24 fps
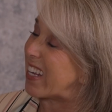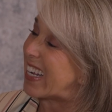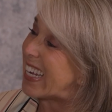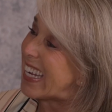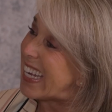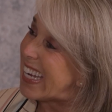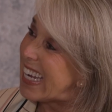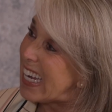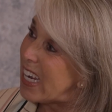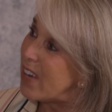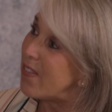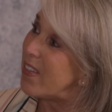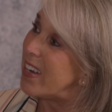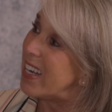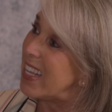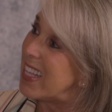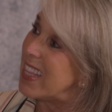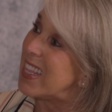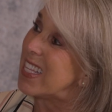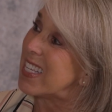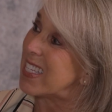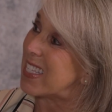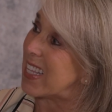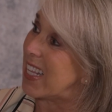And even
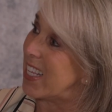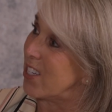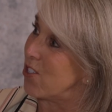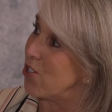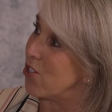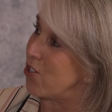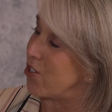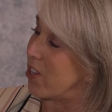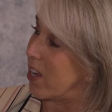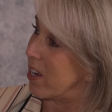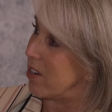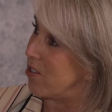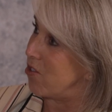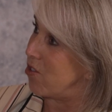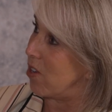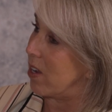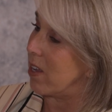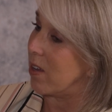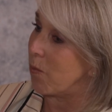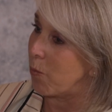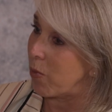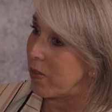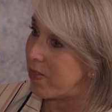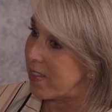in this legislature,
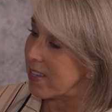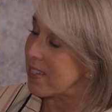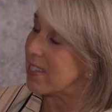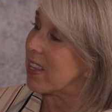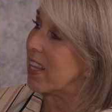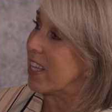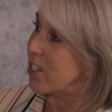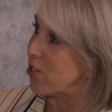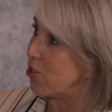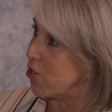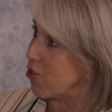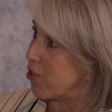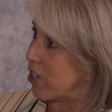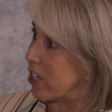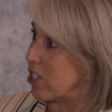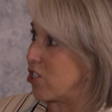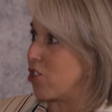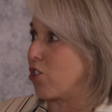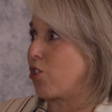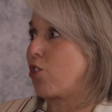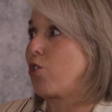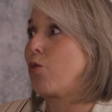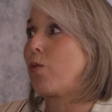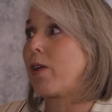with this
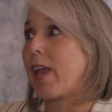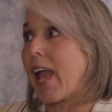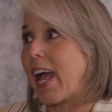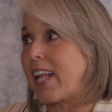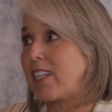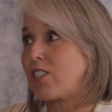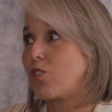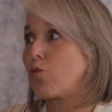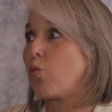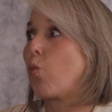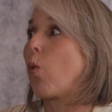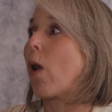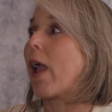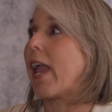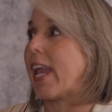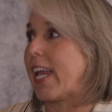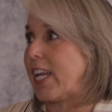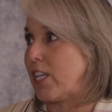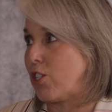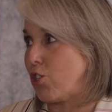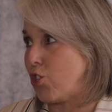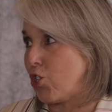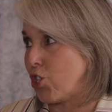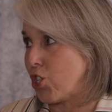legislature, who gets
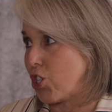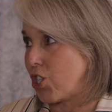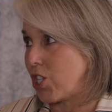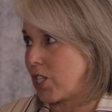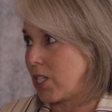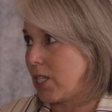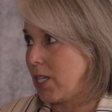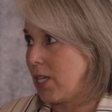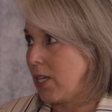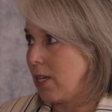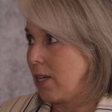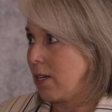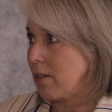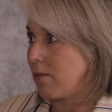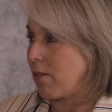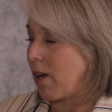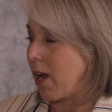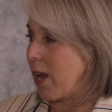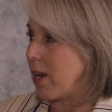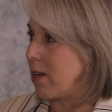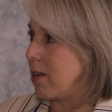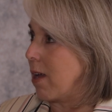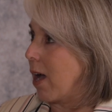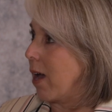wages,
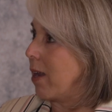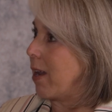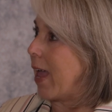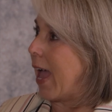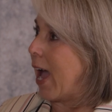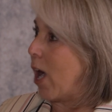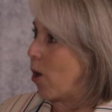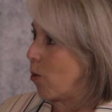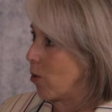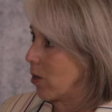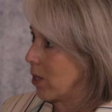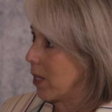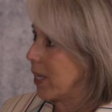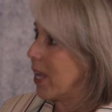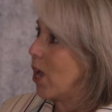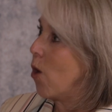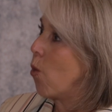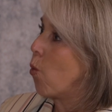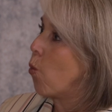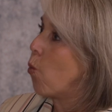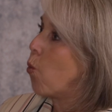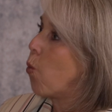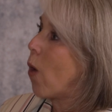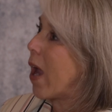right? Not hourly,
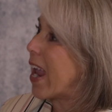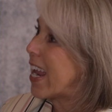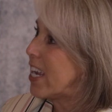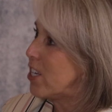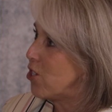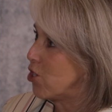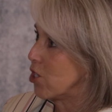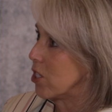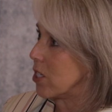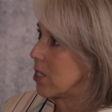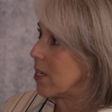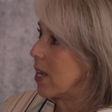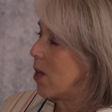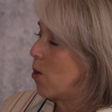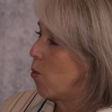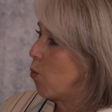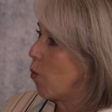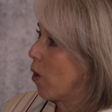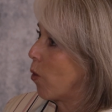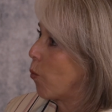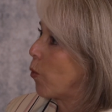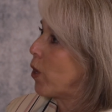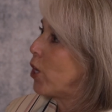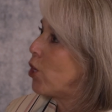wages,
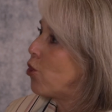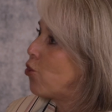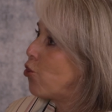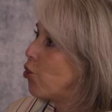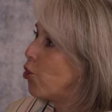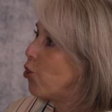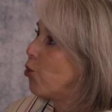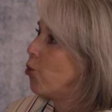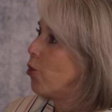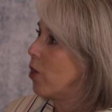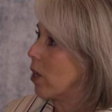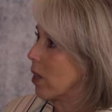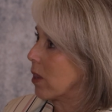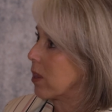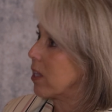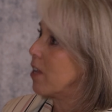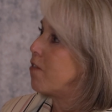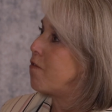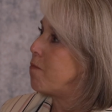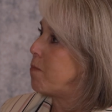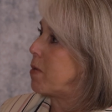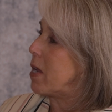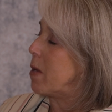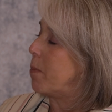what we do to
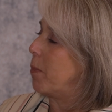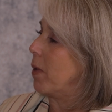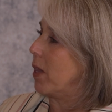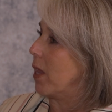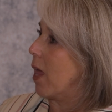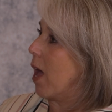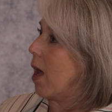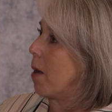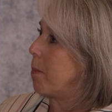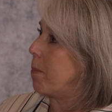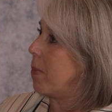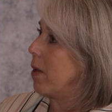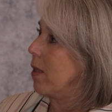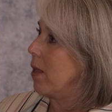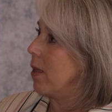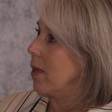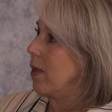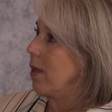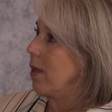lift people up.